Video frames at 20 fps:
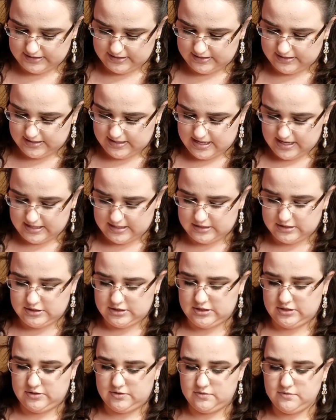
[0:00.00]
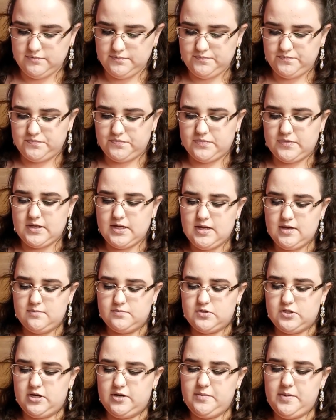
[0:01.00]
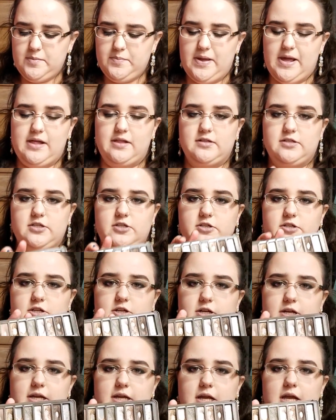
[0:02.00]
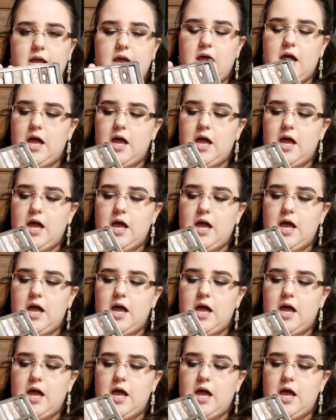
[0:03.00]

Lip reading: in the Naked 2. Sorry, my palettes are dirty.